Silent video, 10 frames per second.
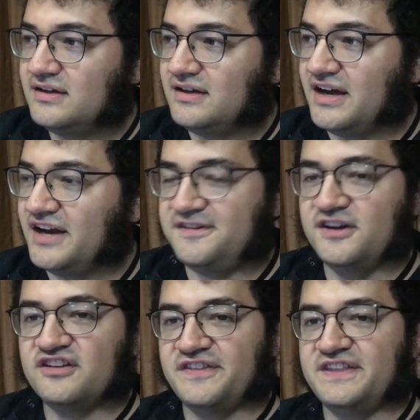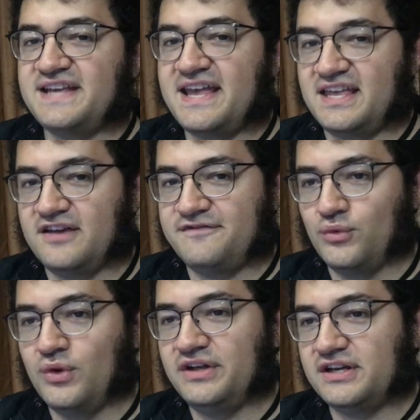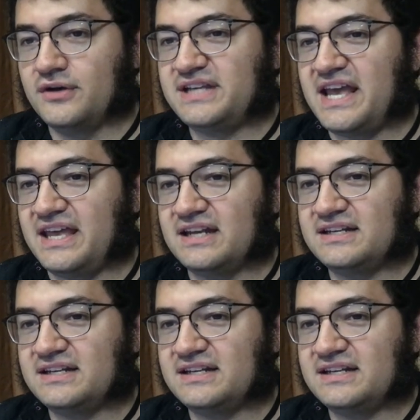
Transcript: It's yours for the taking if you're willing to go take it.